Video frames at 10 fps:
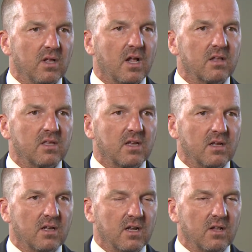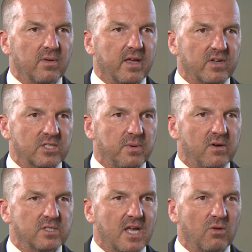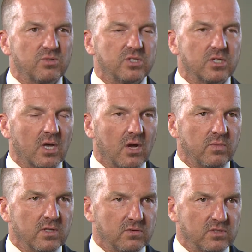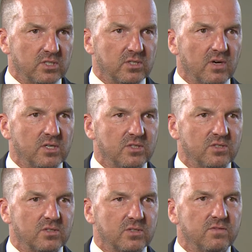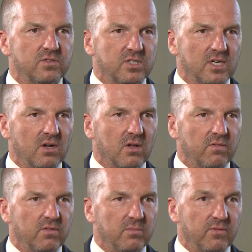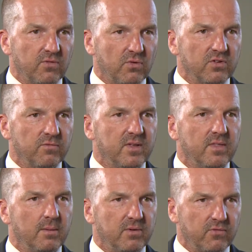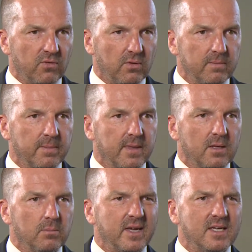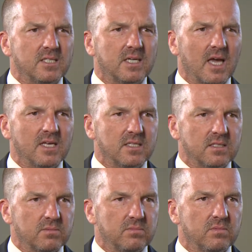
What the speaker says: I think a little bit of experience helps you to cope with those situations because you've seen a lot of them before, you've been there before. But each case is